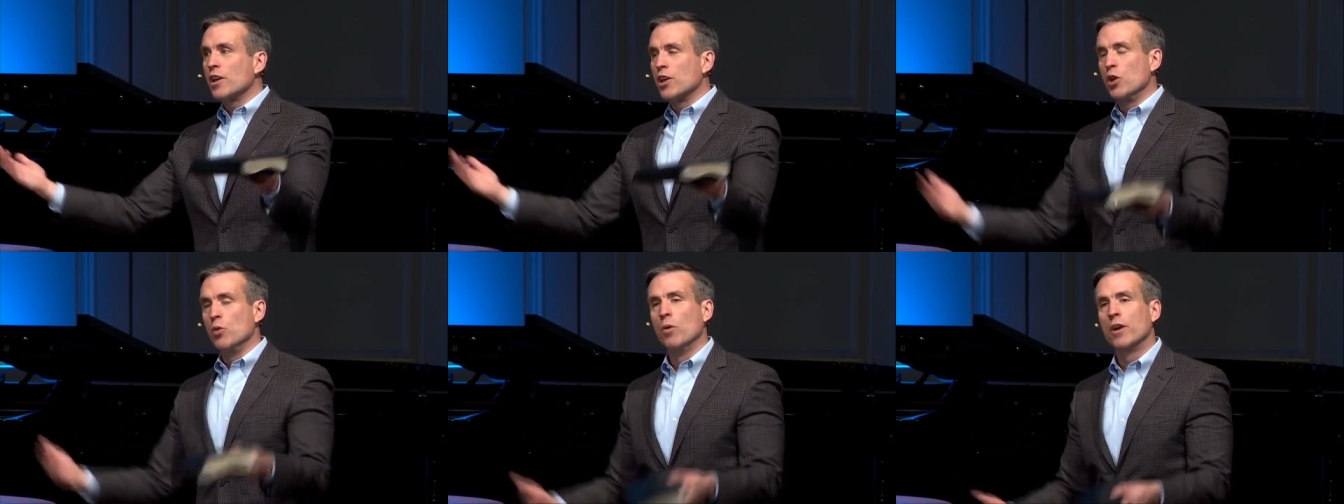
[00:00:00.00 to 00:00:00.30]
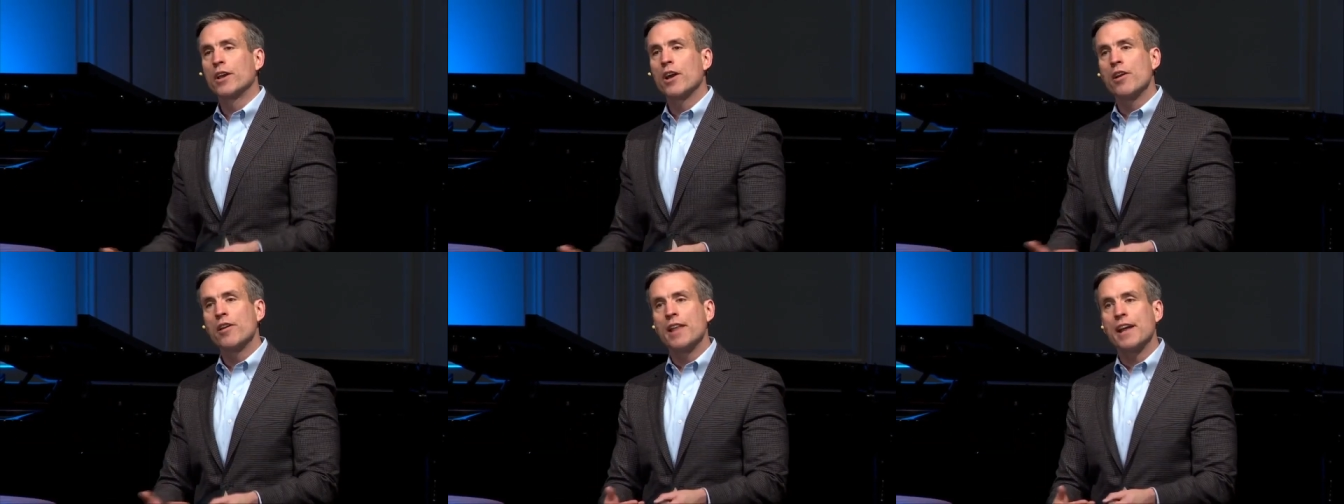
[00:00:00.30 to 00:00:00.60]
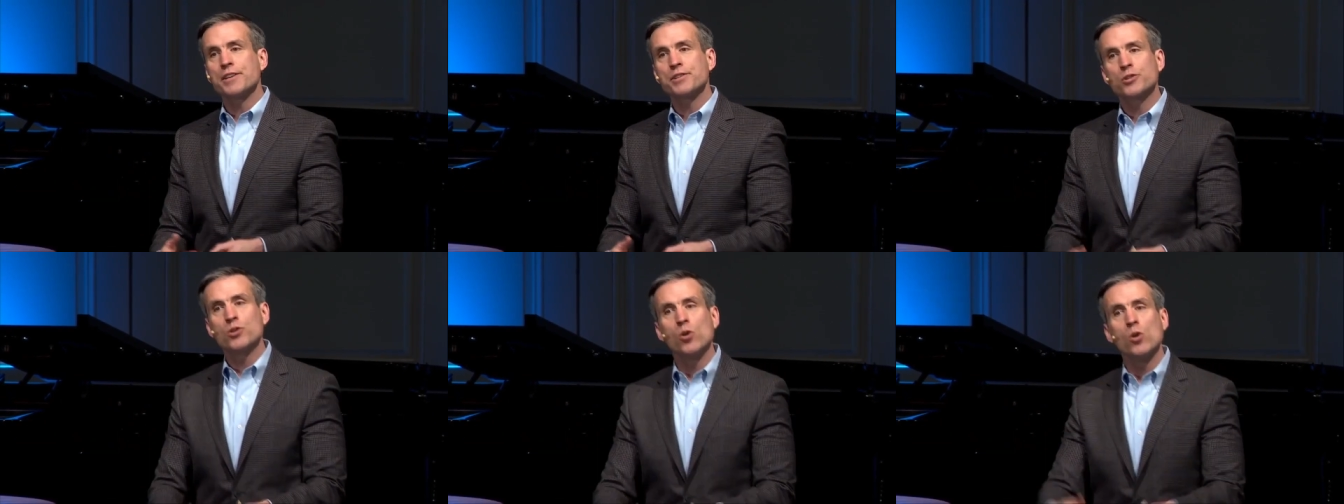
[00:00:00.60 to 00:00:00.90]
You want to go to
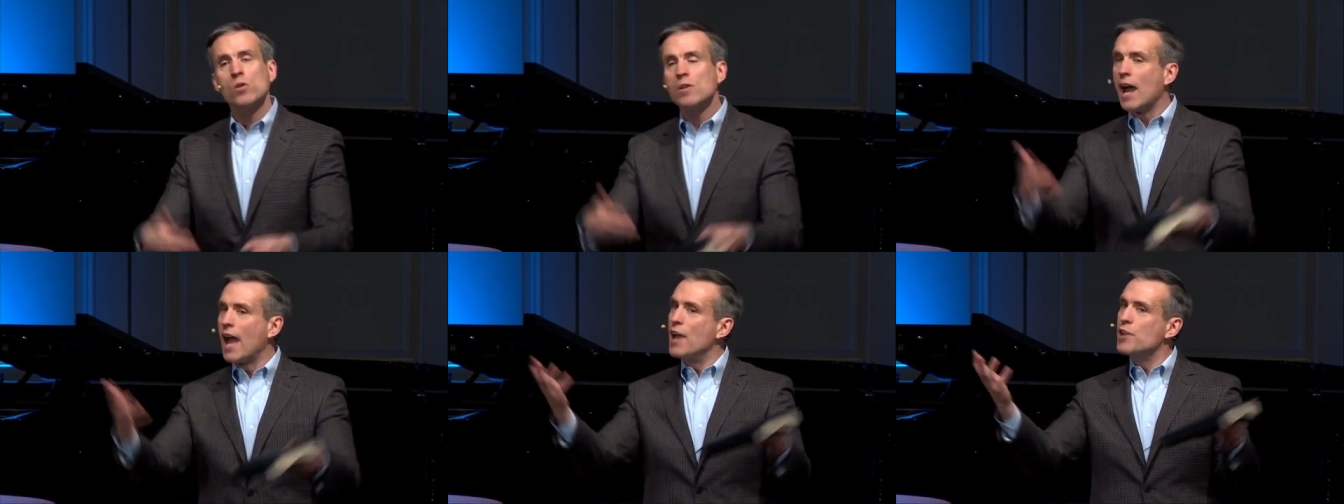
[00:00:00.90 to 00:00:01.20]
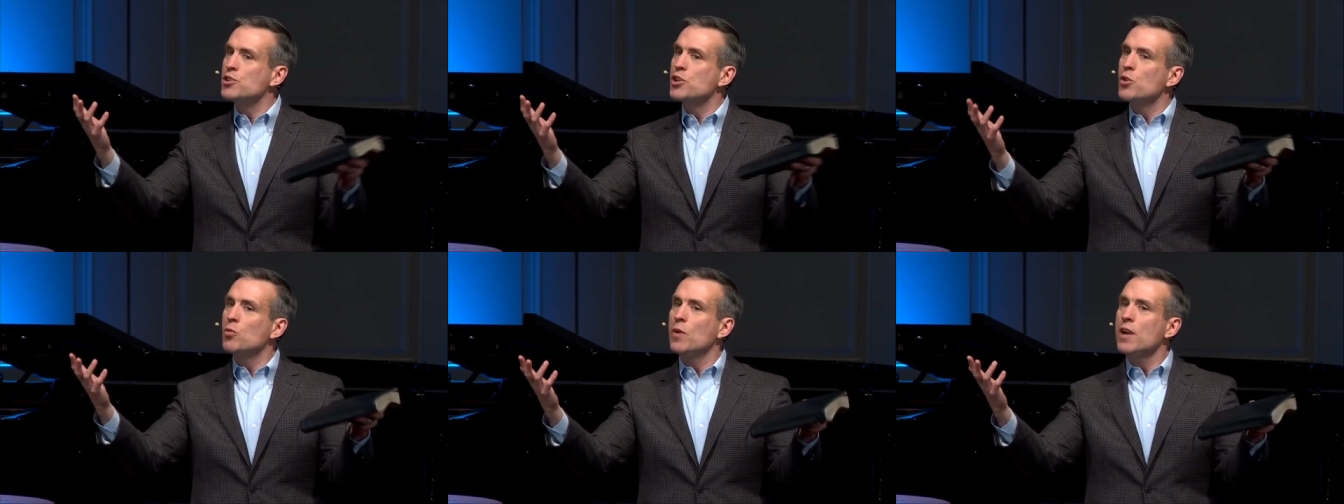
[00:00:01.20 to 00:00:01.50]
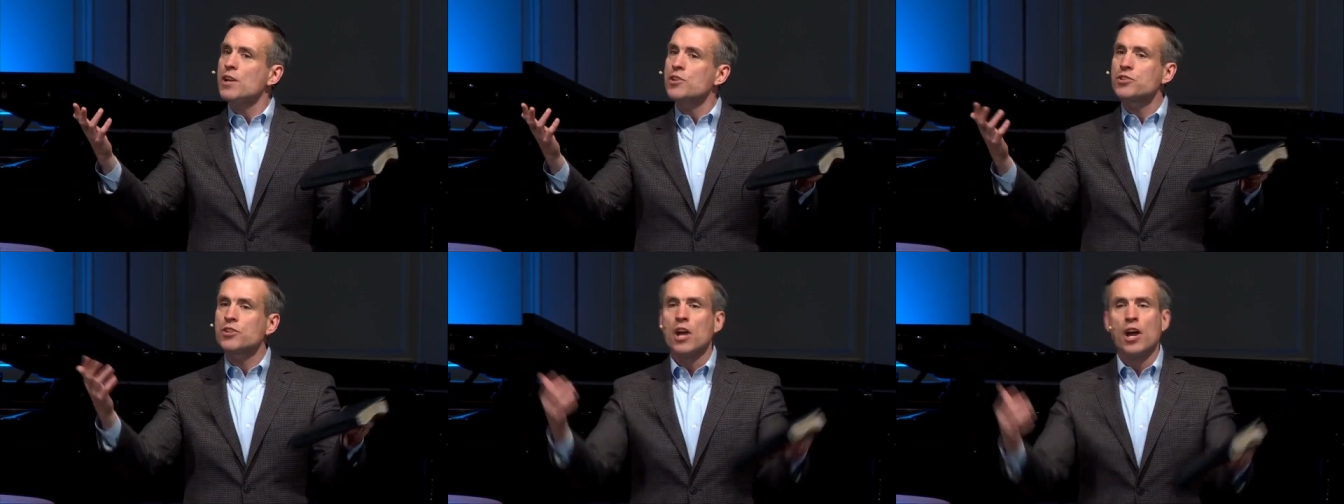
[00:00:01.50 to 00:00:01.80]
that school? As you
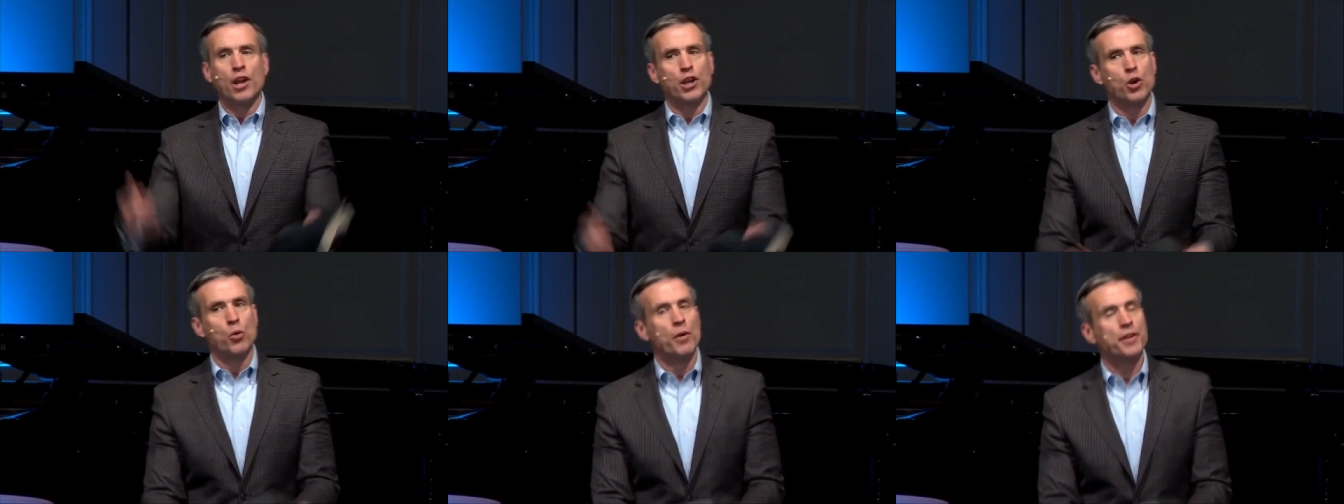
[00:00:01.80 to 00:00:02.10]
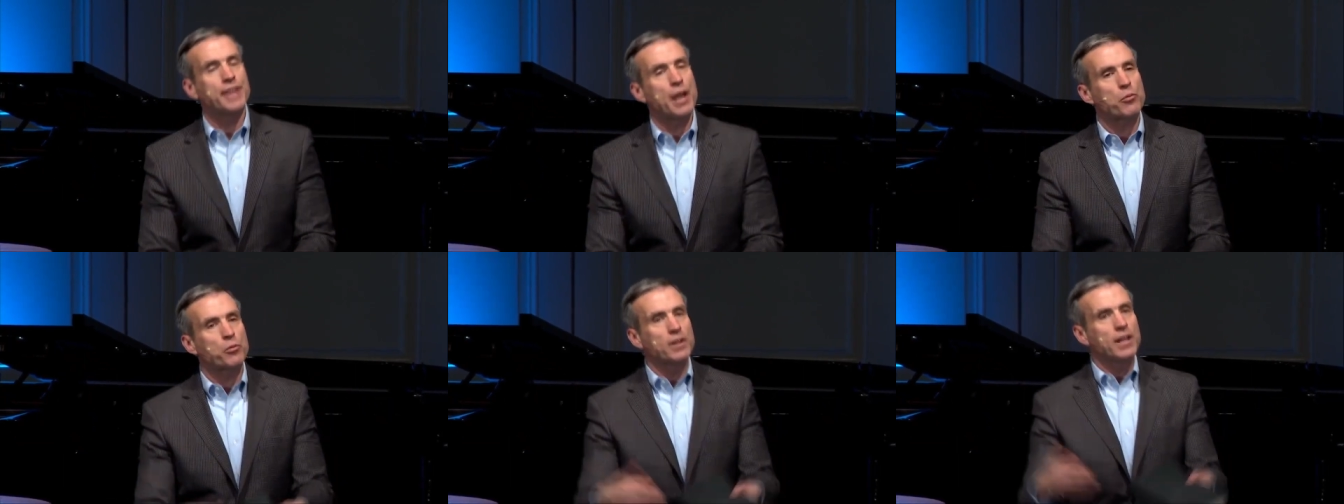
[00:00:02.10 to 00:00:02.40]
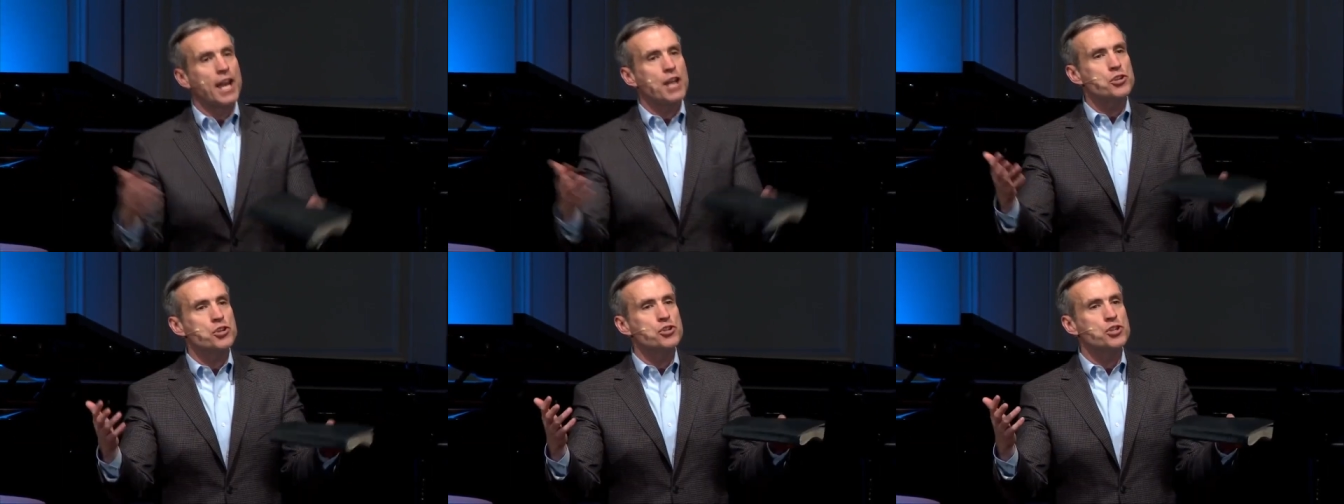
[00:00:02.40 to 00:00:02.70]
wish. You want that
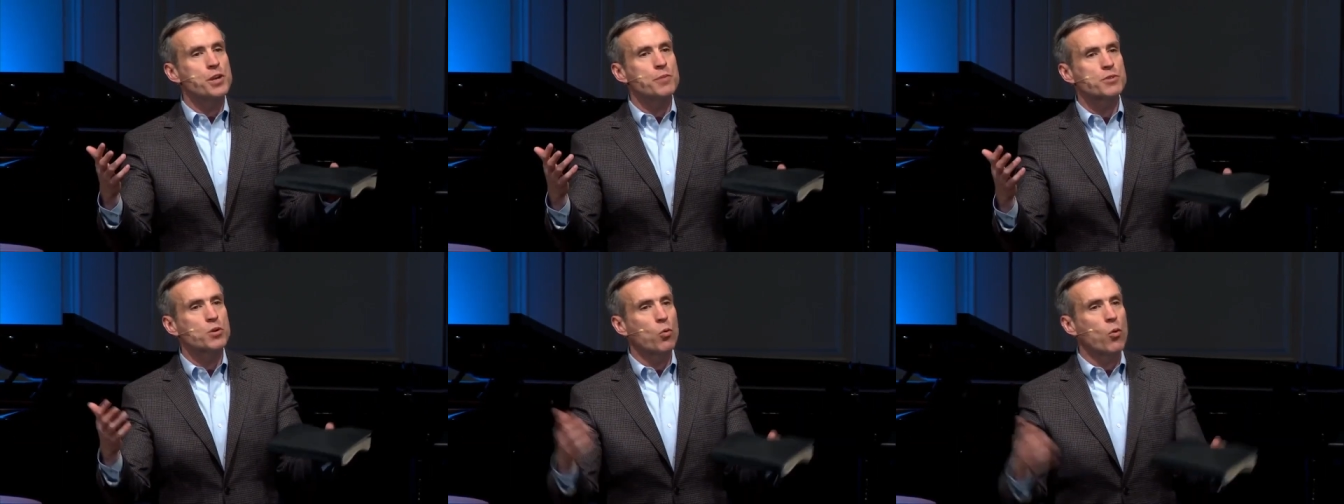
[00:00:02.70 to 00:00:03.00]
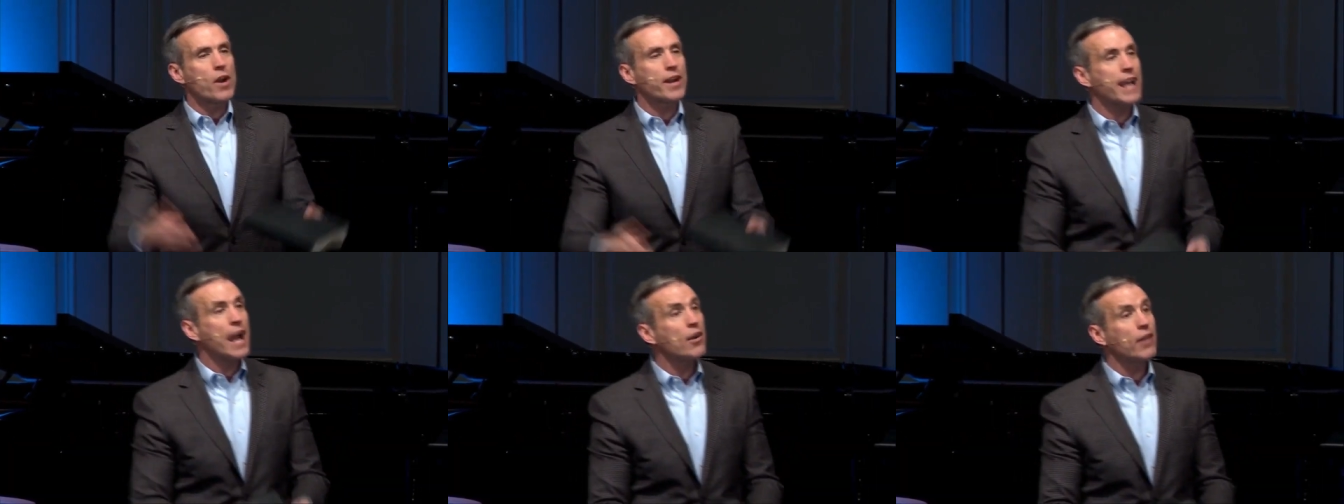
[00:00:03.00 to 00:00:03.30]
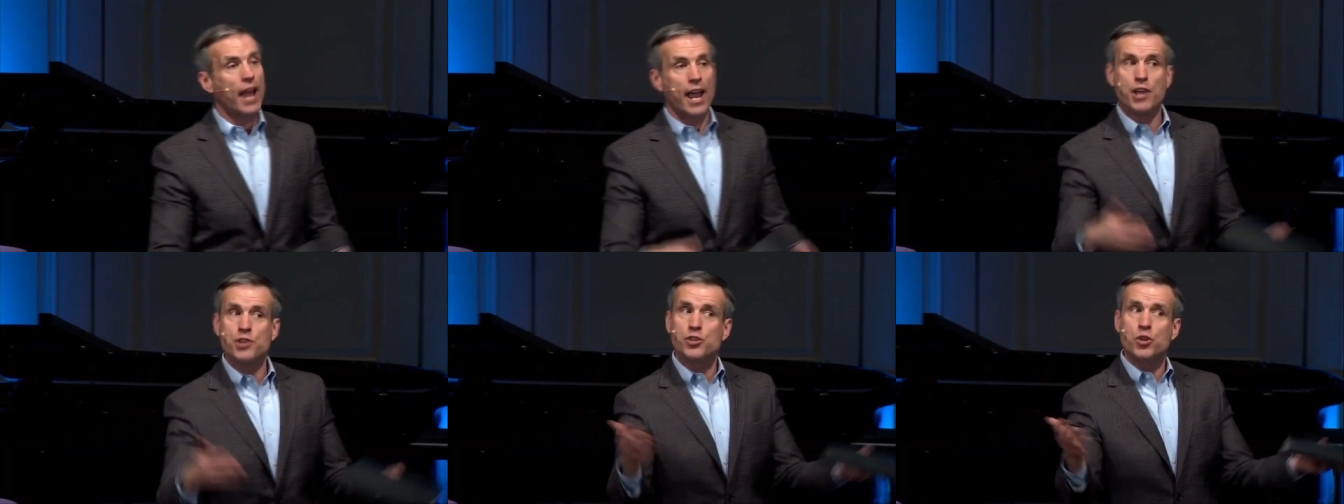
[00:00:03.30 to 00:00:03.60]
relationship to work
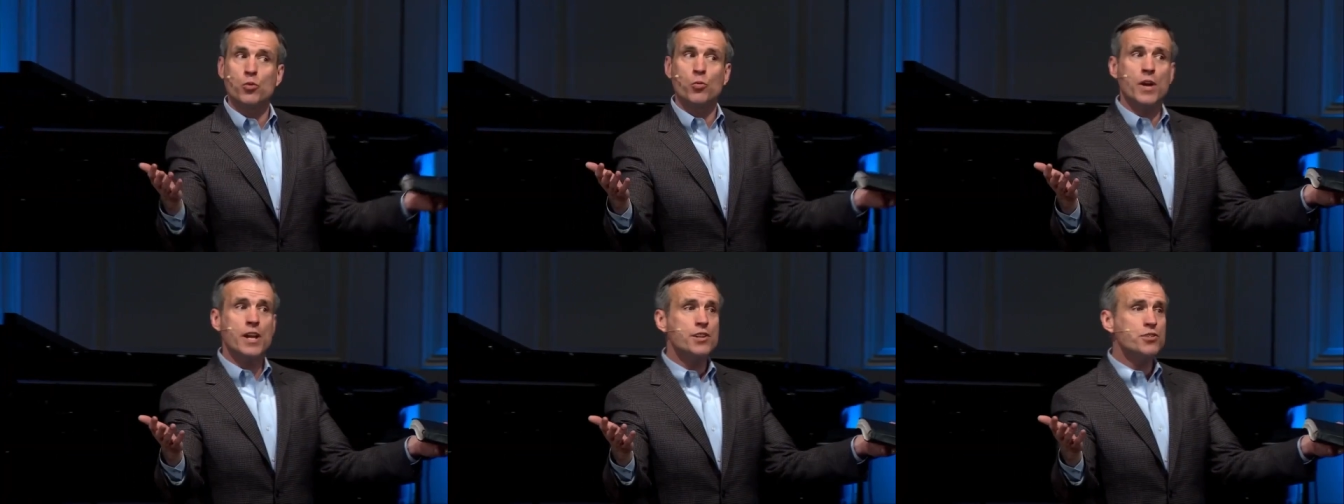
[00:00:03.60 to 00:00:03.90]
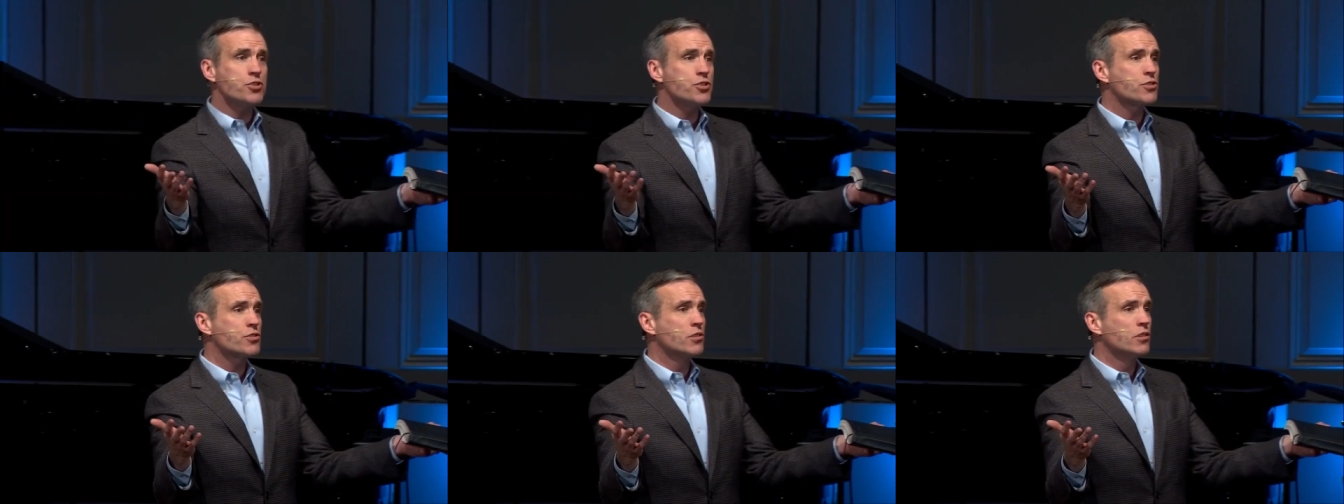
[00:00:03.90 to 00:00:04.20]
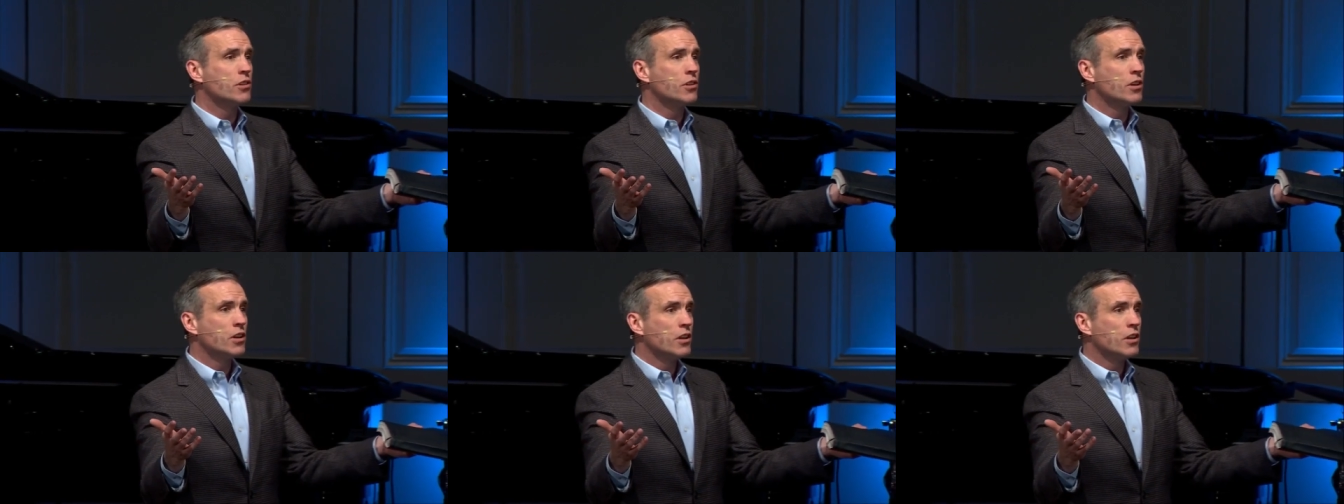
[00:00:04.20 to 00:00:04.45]
out? As you wish.